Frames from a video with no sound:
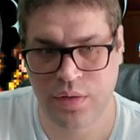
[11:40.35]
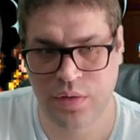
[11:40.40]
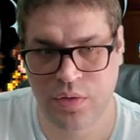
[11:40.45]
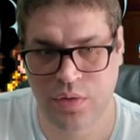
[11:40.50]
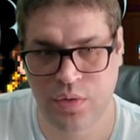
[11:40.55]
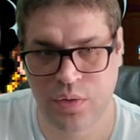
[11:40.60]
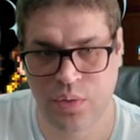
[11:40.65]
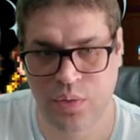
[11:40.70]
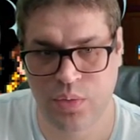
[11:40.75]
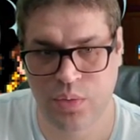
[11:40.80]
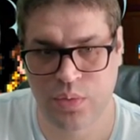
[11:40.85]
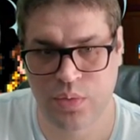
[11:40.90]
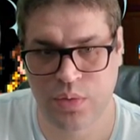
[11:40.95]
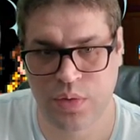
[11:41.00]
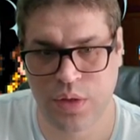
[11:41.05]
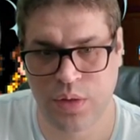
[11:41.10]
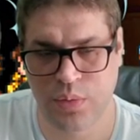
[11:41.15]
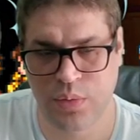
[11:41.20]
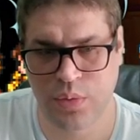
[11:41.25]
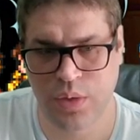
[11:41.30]
so
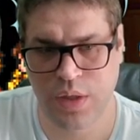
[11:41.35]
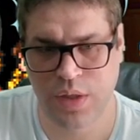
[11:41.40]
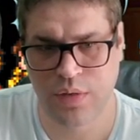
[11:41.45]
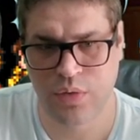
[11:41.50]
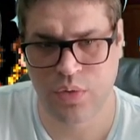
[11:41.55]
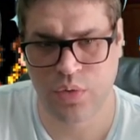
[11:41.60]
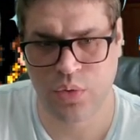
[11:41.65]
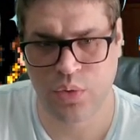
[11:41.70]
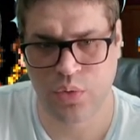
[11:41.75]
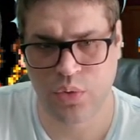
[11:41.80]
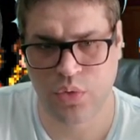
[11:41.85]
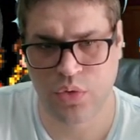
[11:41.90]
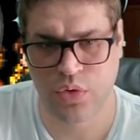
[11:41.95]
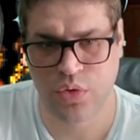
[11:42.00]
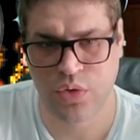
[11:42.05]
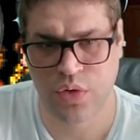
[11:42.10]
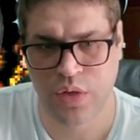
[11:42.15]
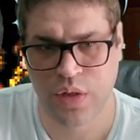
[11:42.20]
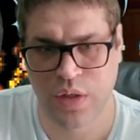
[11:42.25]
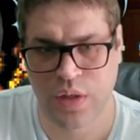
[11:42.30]
Leon will have to
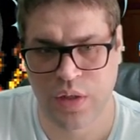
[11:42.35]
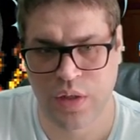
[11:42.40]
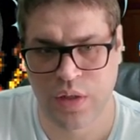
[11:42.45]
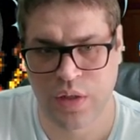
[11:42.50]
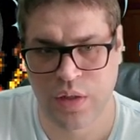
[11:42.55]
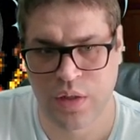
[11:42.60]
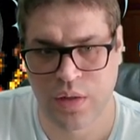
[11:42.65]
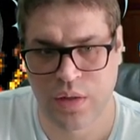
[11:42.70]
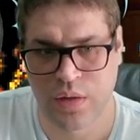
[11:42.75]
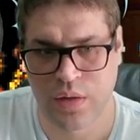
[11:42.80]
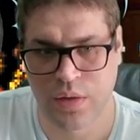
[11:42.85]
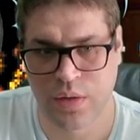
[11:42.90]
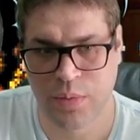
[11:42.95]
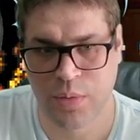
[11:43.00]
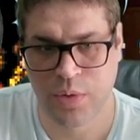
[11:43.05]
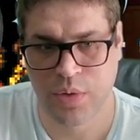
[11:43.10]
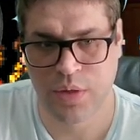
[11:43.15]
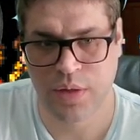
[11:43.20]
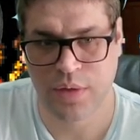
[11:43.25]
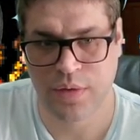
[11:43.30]
use
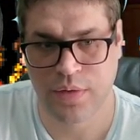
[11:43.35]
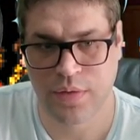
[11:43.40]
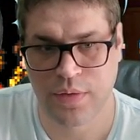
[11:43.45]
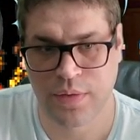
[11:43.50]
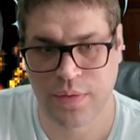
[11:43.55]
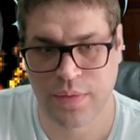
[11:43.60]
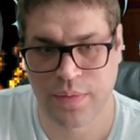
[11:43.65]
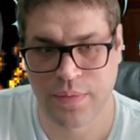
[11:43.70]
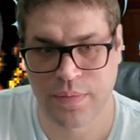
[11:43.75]
double cut.